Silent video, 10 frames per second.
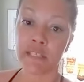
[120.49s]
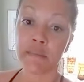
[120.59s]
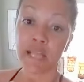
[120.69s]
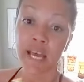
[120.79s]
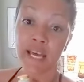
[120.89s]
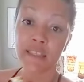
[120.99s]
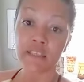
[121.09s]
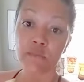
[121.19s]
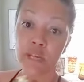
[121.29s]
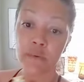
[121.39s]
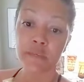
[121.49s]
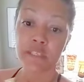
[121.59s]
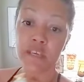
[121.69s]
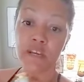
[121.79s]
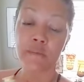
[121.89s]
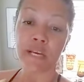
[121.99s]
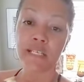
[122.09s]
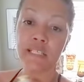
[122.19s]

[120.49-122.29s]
I mean, I had this when I was thinner, but I didn't